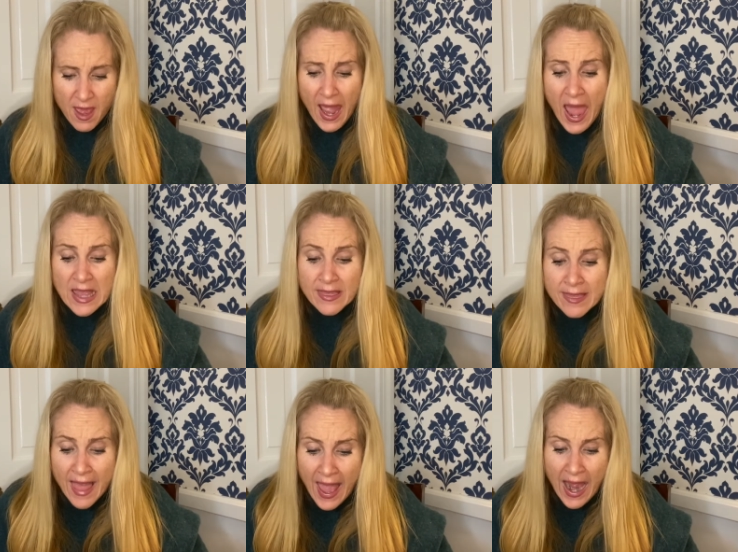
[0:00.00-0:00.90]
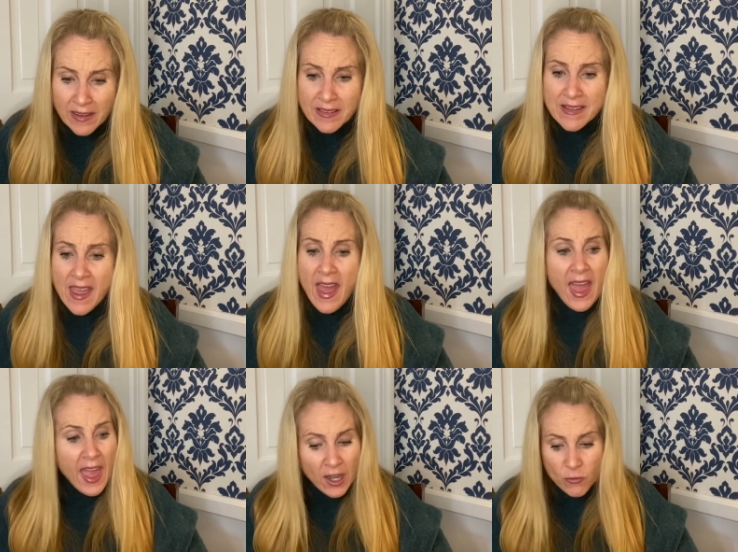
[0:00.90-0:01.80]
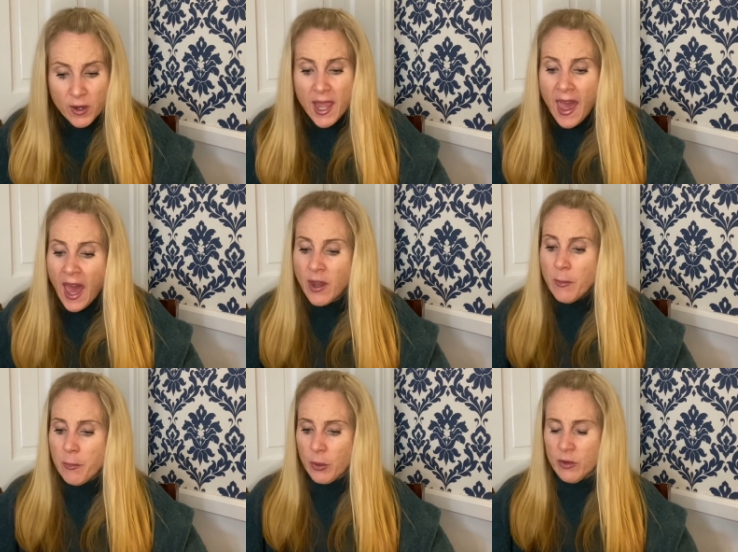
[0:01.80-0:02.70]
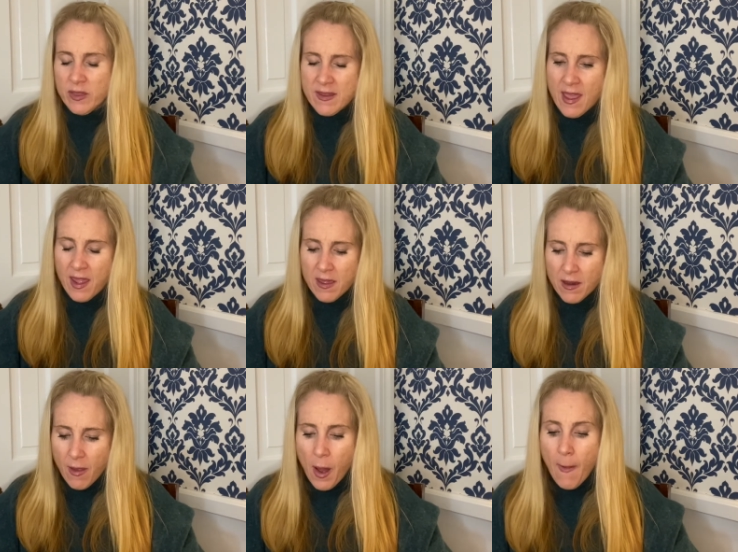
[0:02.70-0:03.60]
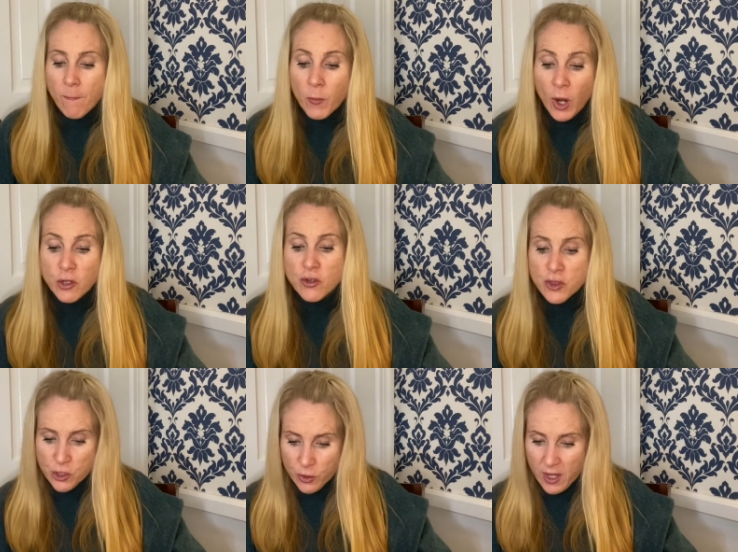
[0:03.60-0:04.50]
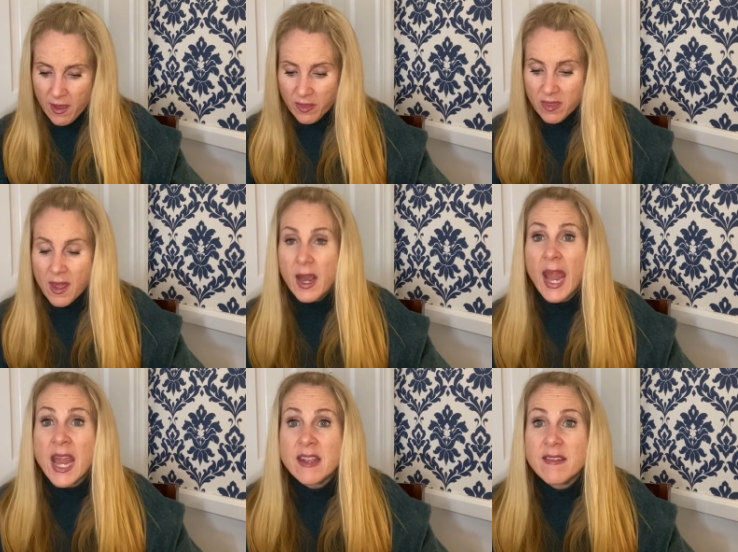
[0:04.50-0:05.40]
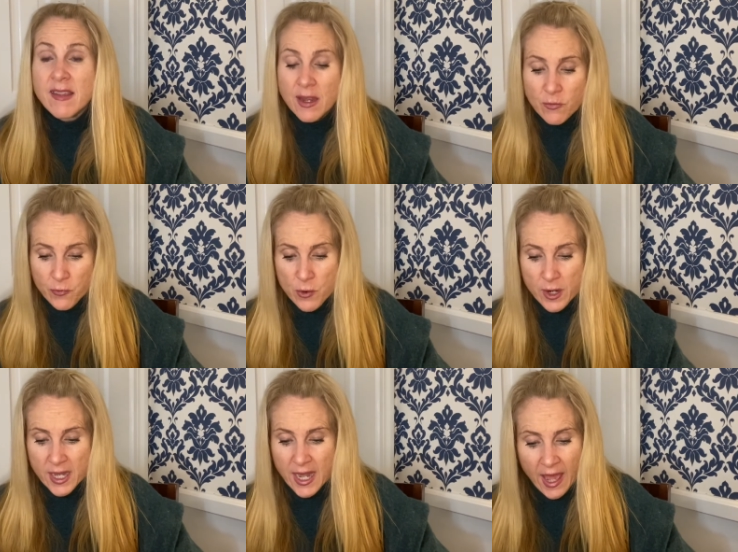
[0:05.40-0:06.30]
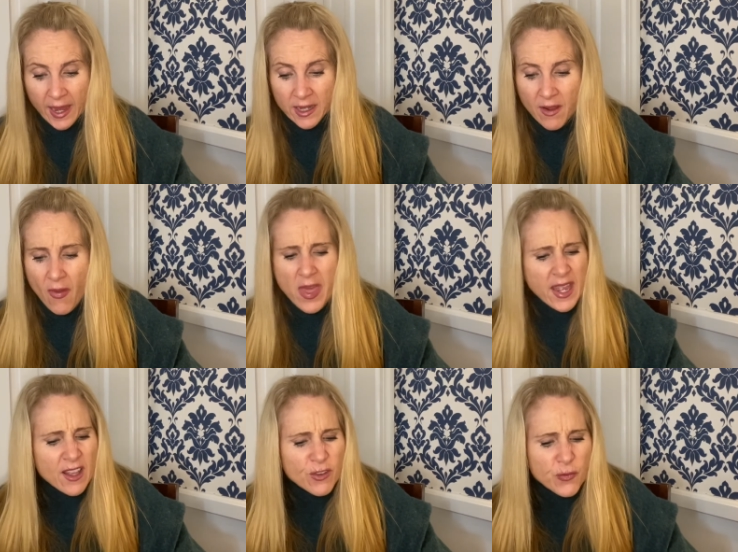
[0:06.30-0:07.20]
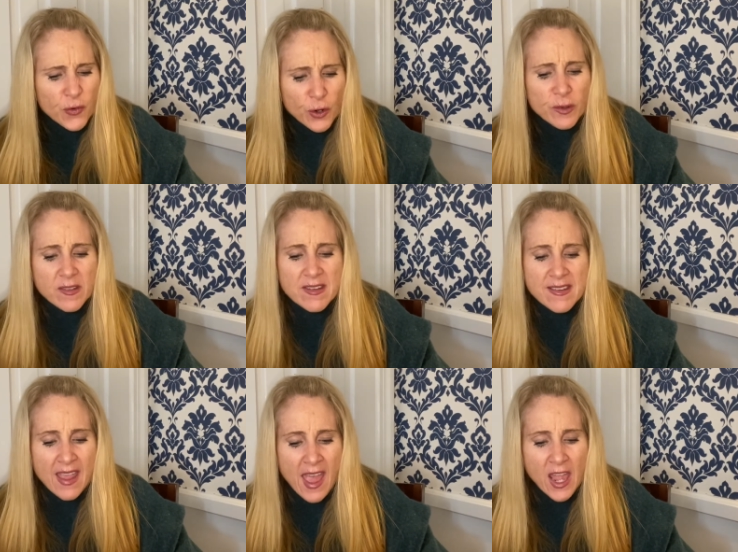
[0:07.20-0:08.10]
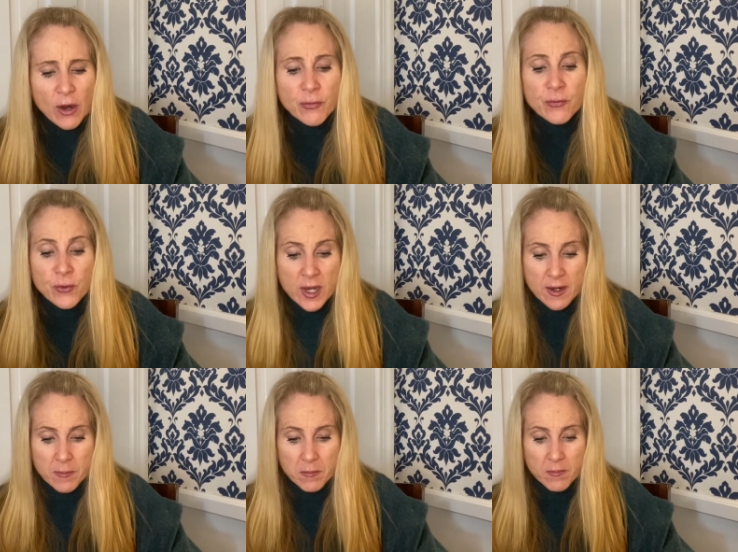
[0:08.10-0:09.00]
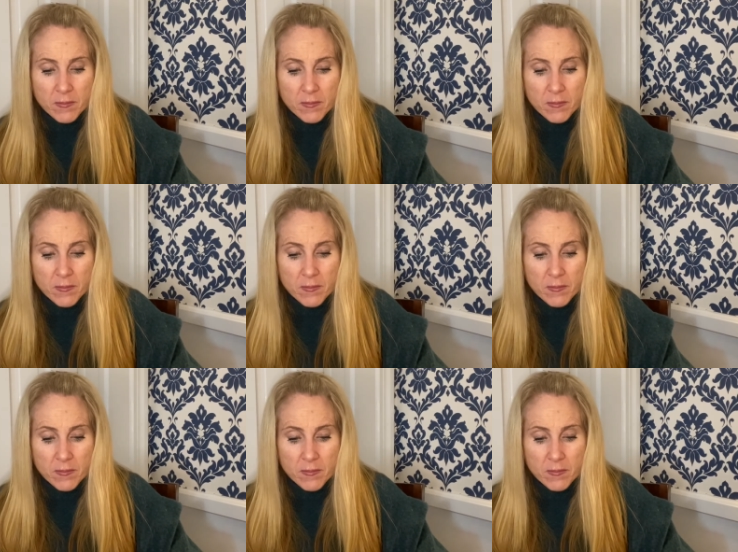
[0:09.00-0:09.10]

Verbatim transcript: At last, Henry had a birthday. March 30th, 1849, his first day of freedom.